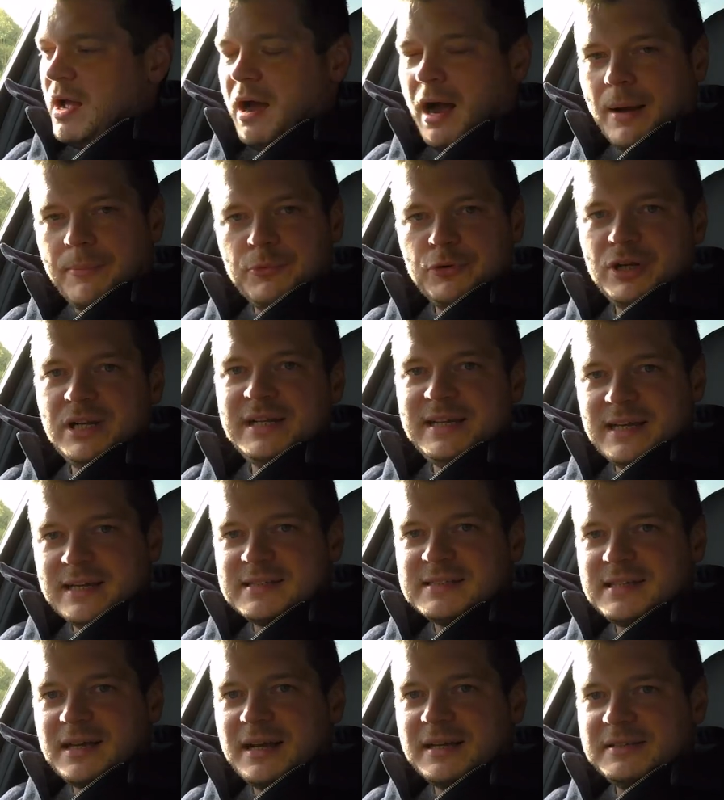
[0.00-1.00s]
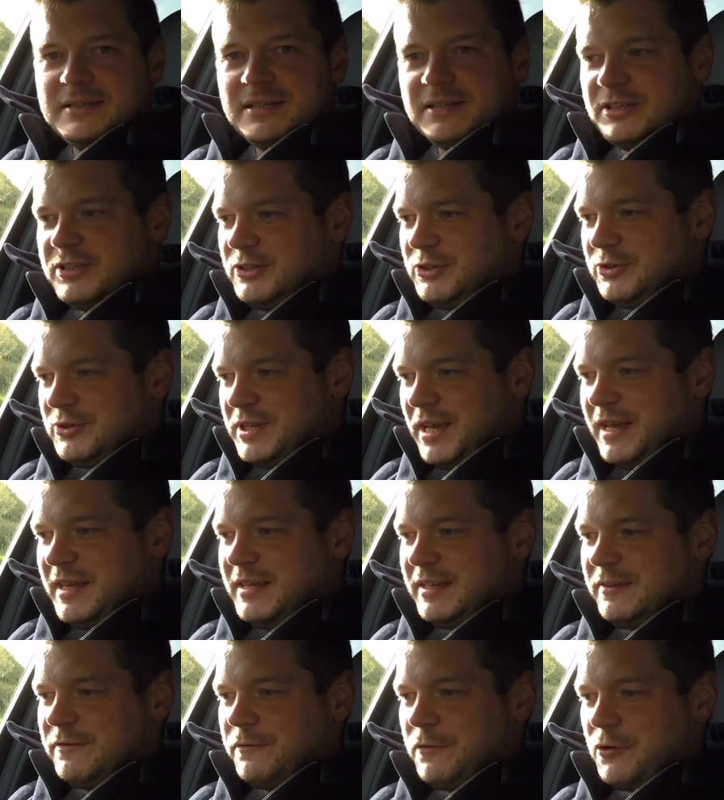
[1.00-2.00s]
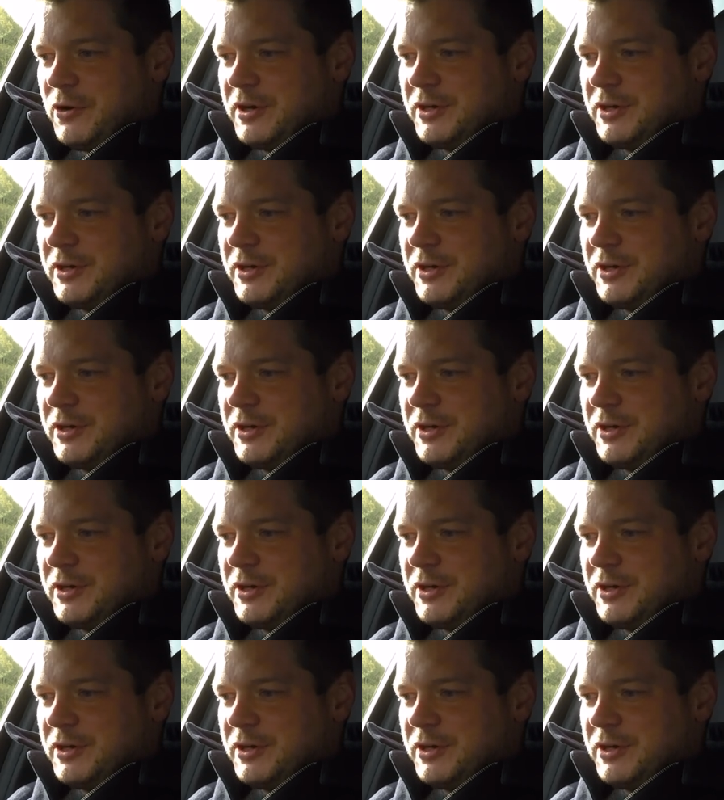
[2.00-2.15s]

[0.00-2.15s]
I'm really excited to take it for a